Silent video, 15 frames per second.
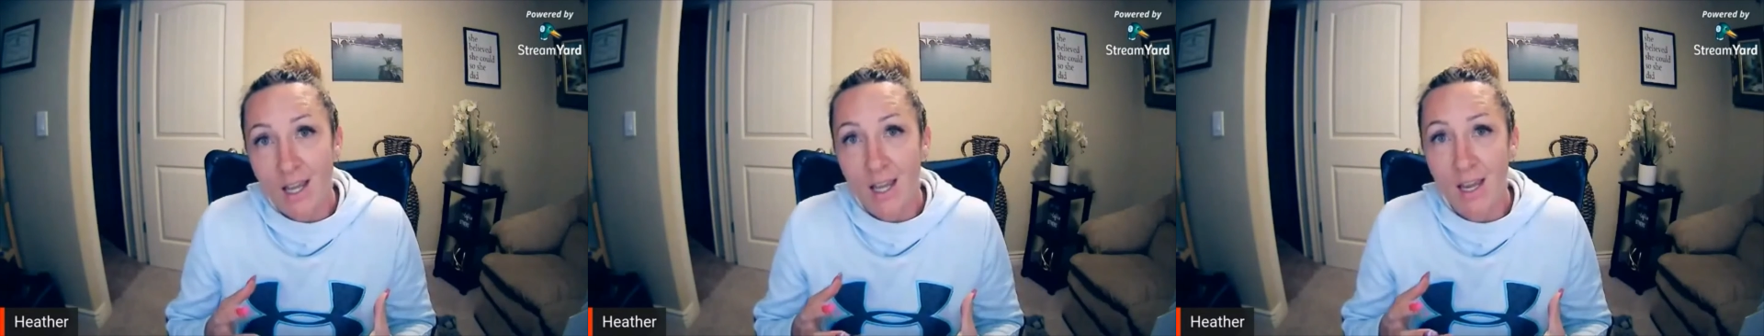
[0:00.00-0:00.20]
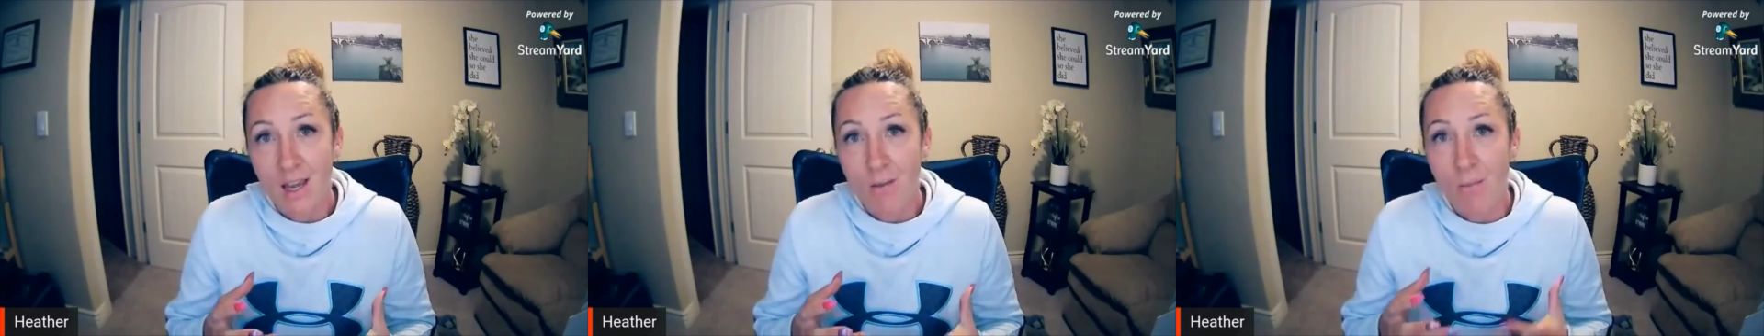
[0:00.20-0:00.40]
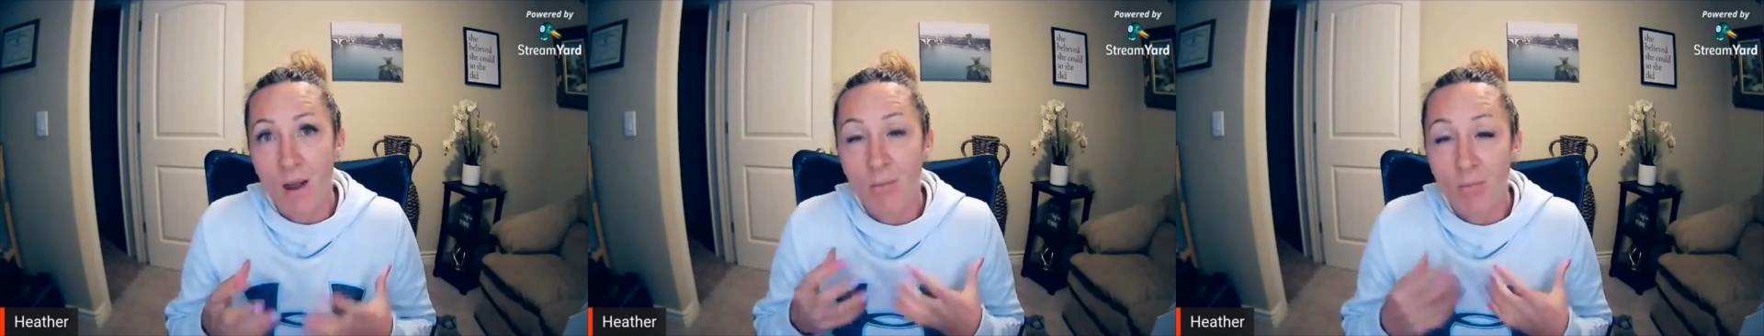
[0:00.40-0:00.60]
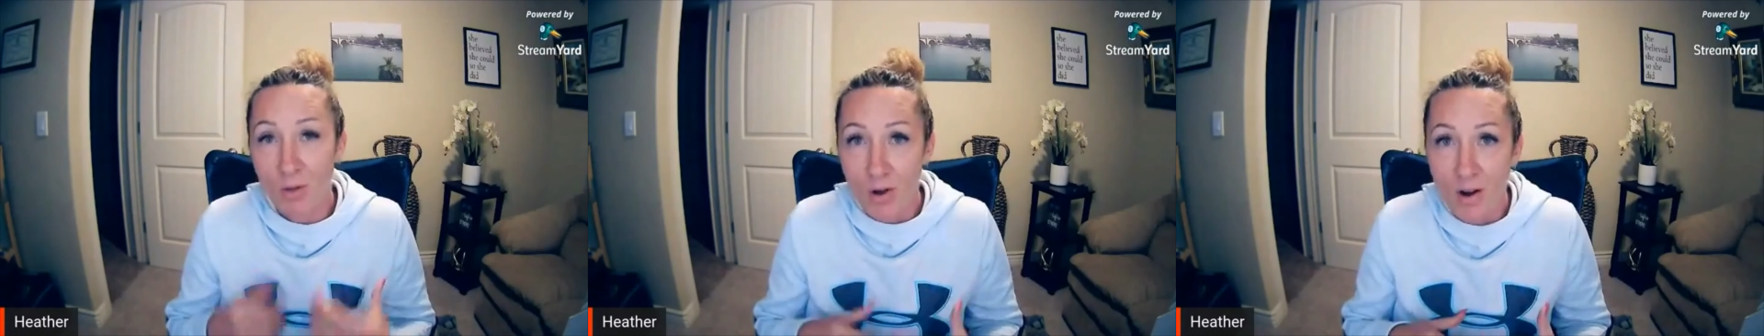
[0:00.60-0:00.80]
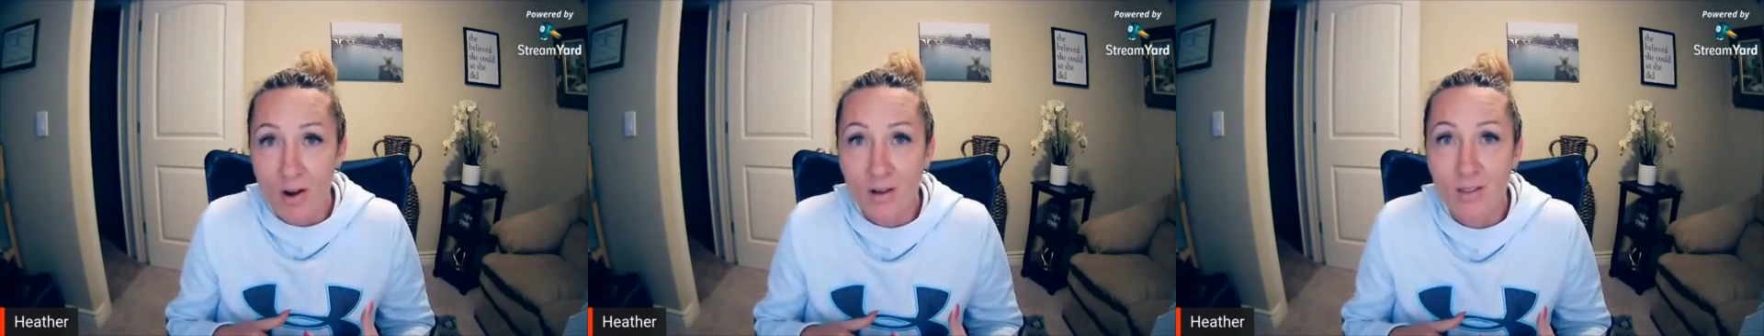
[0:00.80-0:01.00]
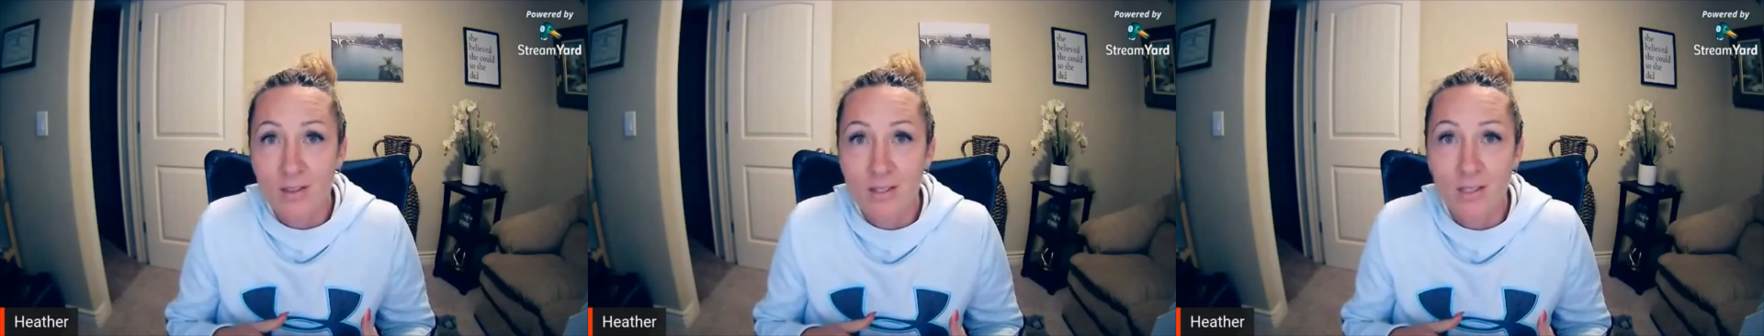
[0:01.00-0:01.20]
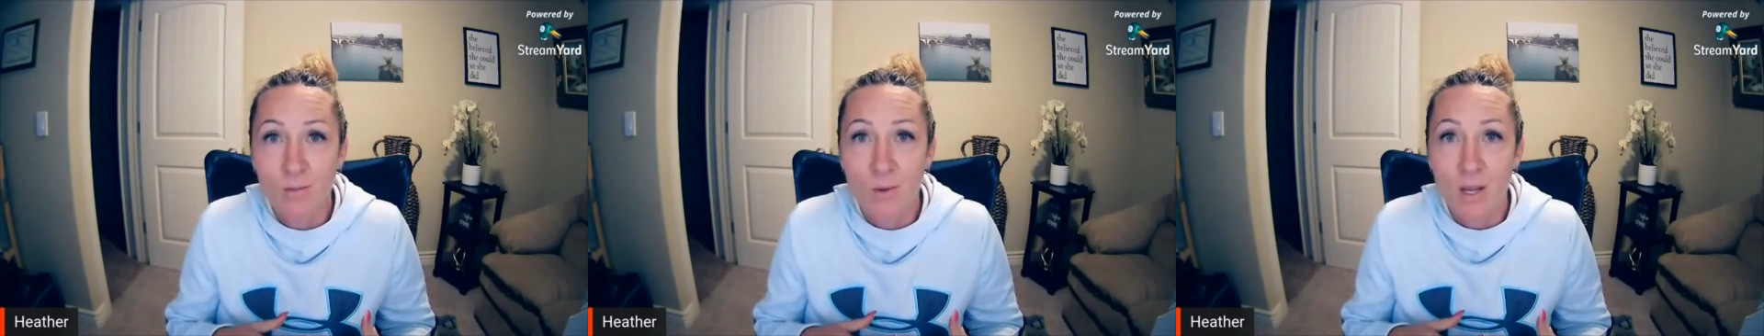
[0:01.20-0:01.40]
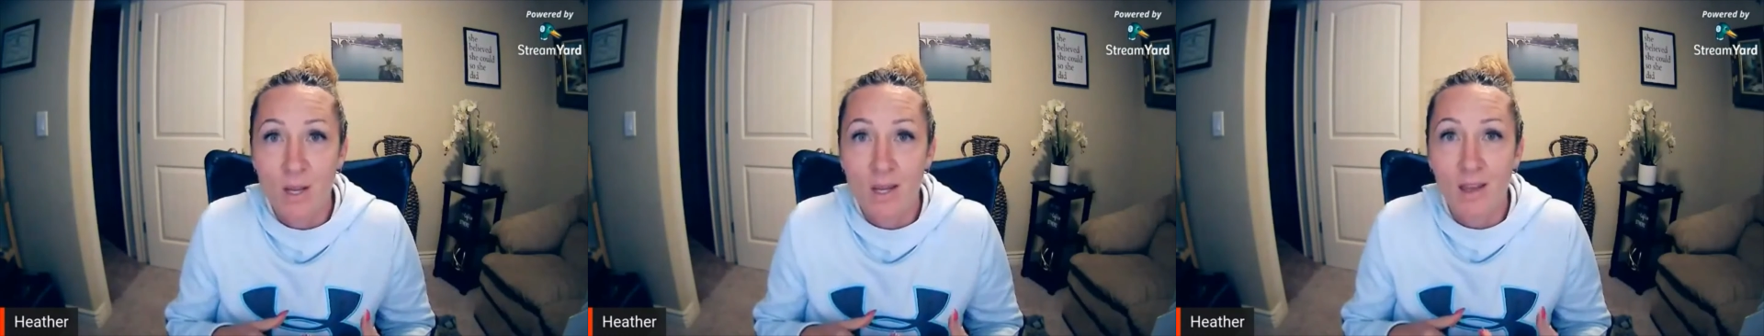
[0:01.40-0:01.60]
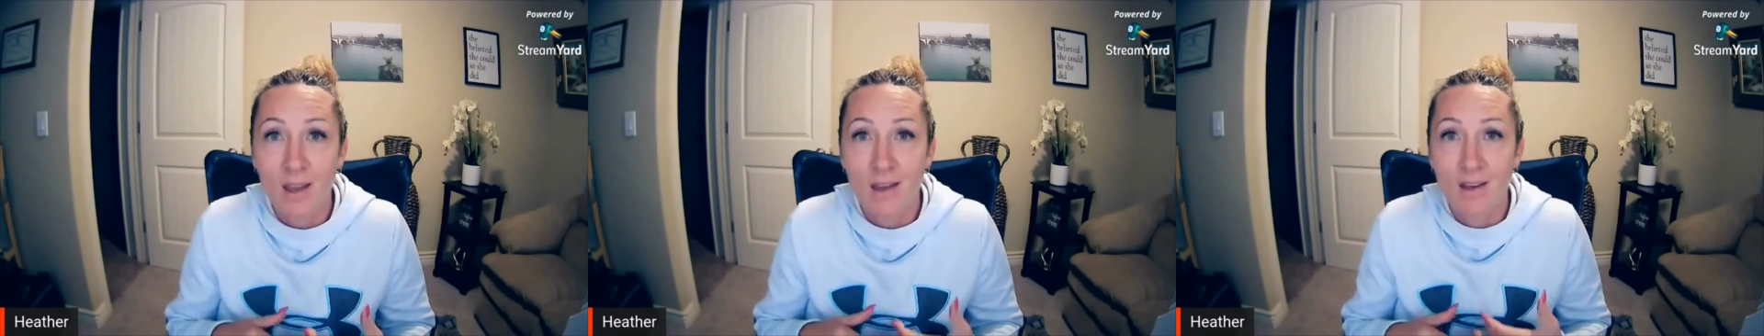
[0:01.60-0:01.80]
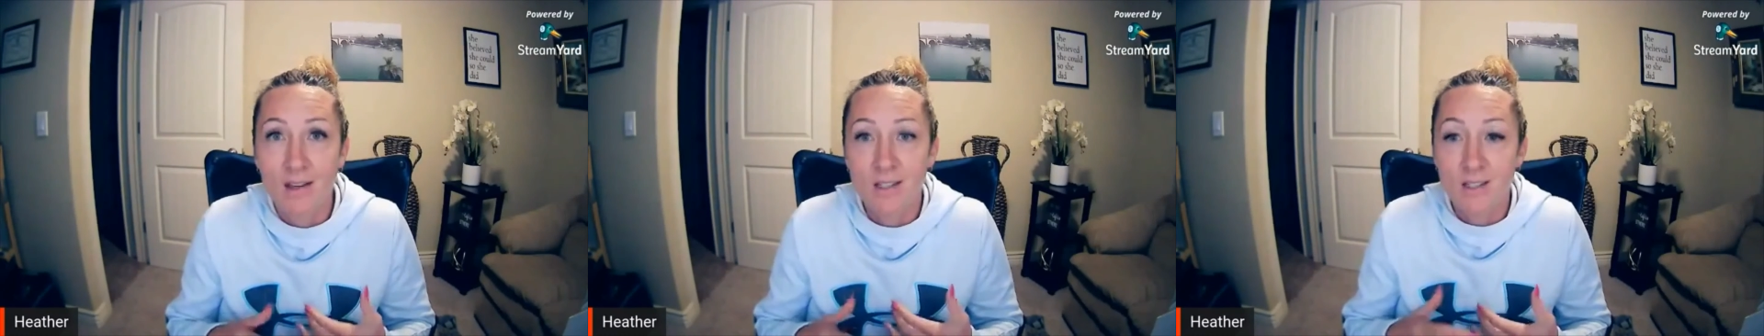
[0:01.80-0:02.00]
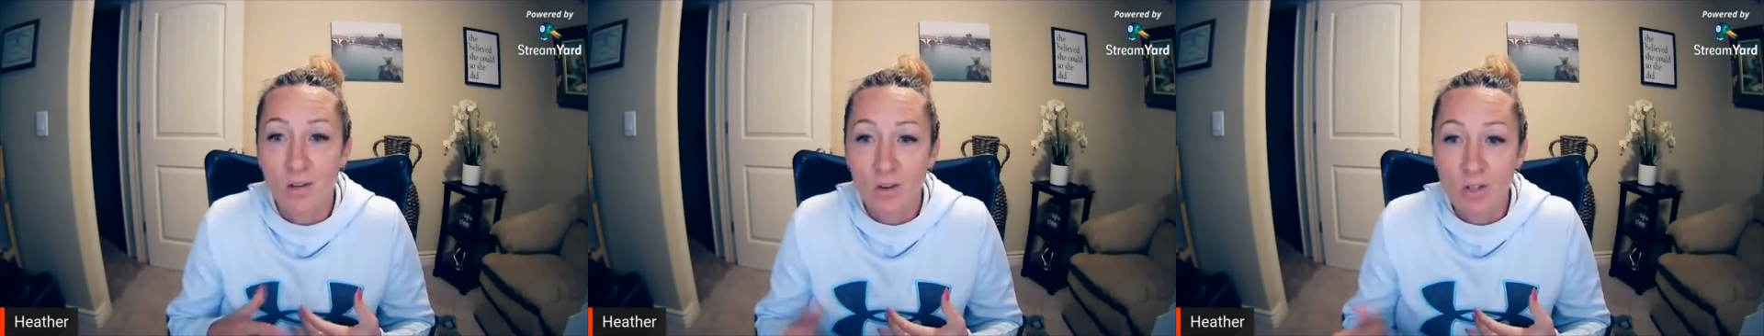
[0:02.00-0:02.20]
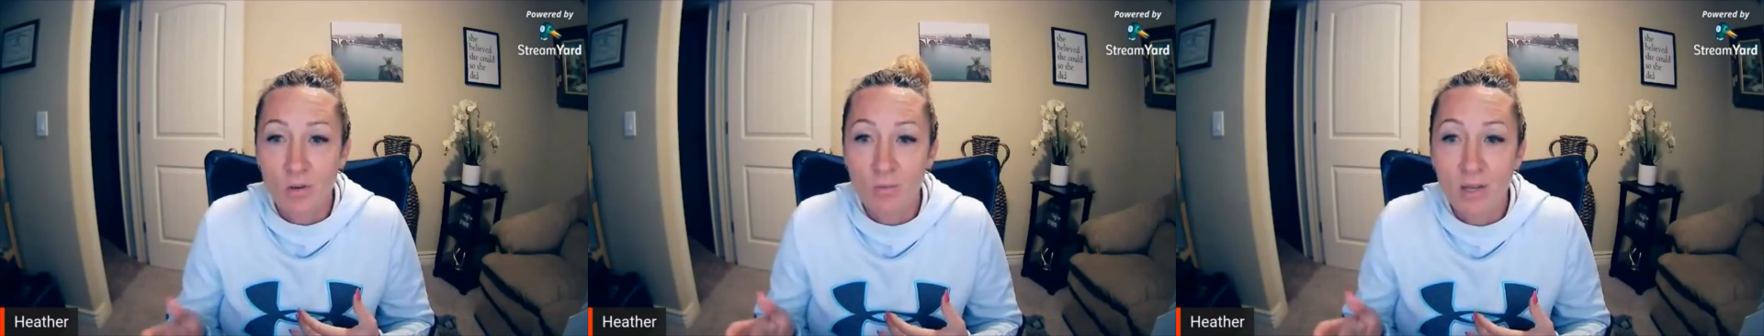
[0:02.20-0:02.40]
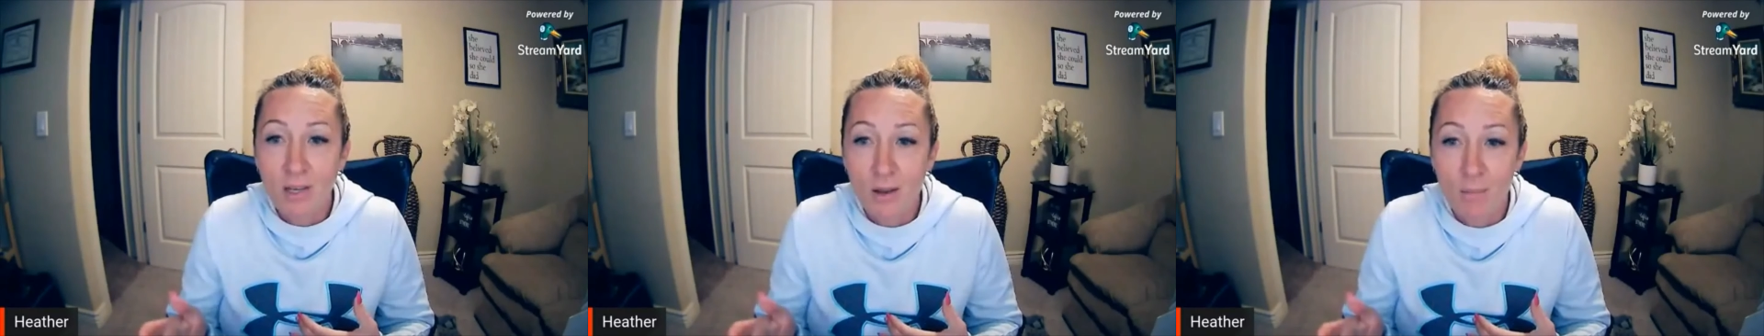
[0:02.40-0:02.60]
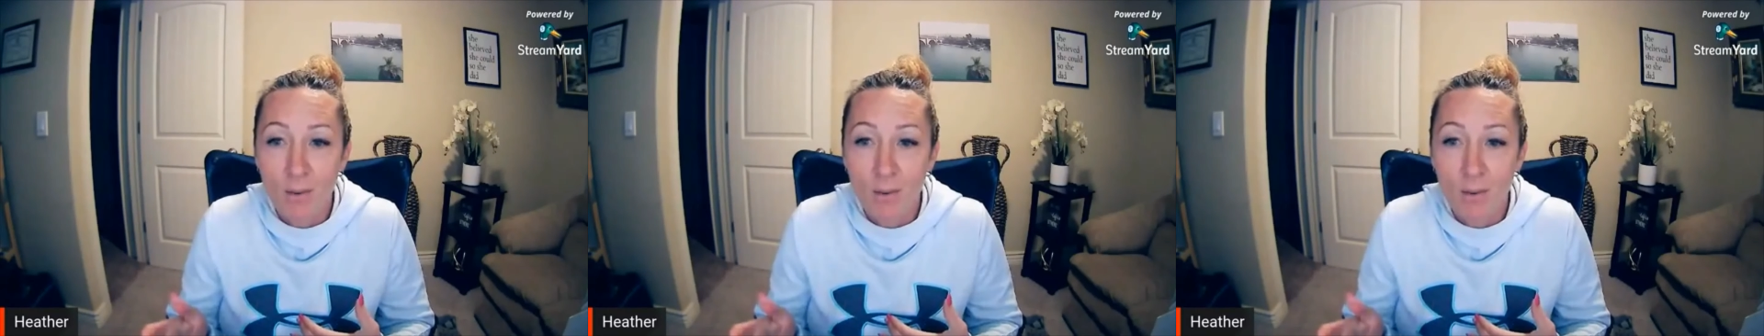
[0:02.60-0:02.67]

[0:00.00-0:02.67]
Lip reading: in my blog this week, and in social media